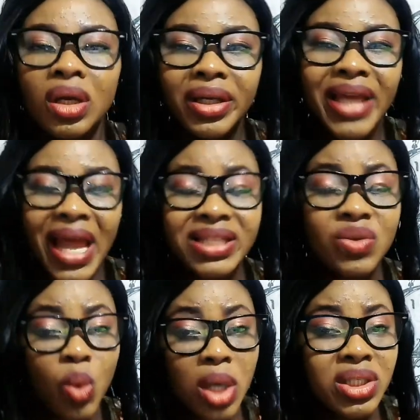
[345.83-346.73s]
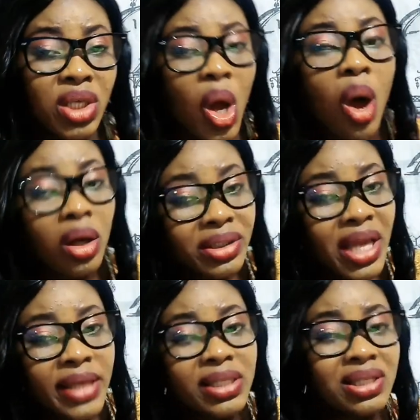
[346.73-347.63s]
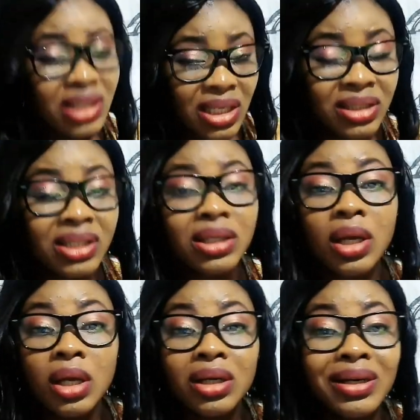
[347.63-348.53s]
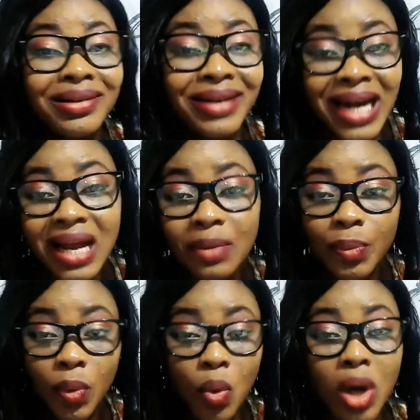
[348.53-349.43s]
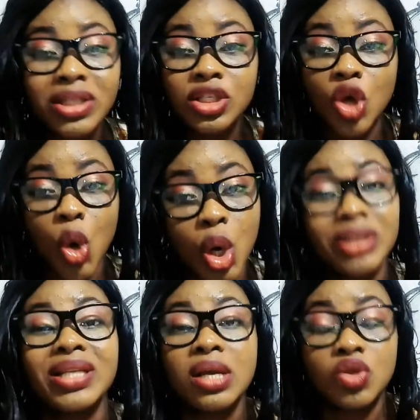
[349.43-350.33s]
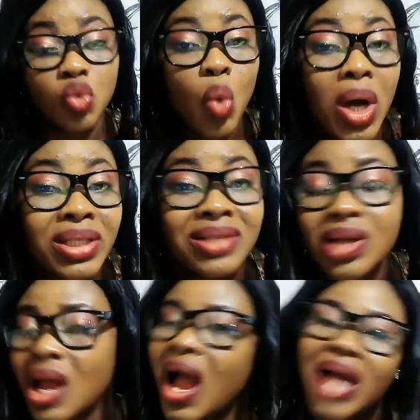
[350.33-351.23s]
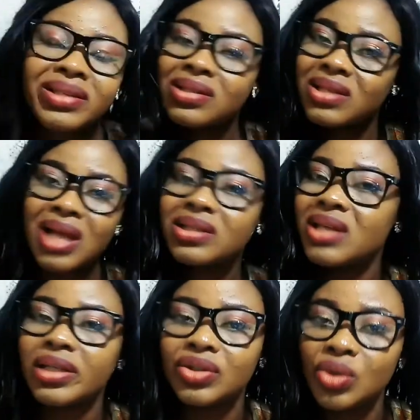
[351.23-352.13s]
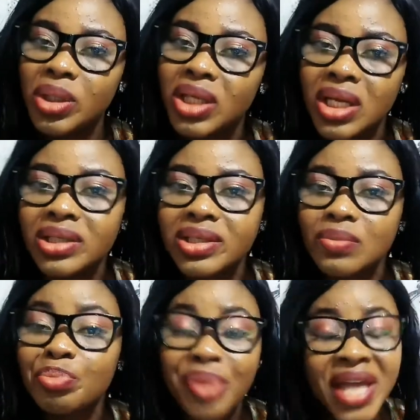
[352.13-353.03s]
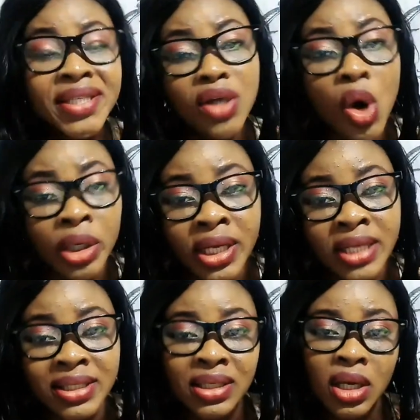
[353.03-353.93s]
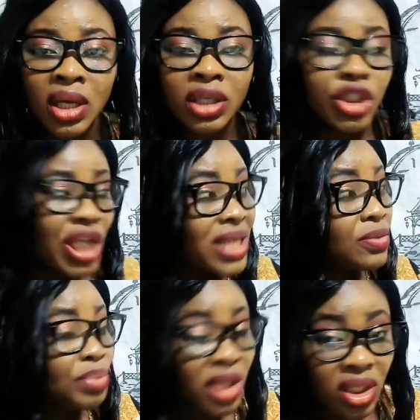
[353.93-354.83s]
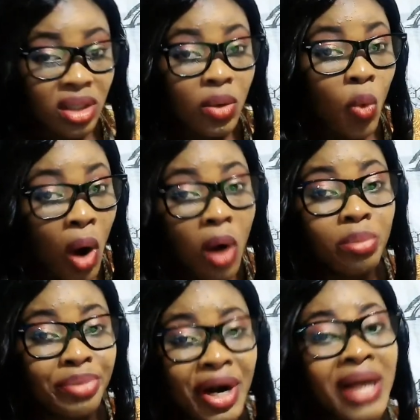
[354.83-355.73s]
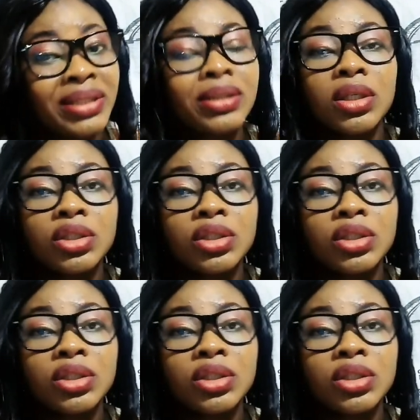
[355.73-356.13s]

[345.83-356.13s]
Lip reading: Get what your audience need, grab what your audience wants, and started doing it based on it. Just be one brand.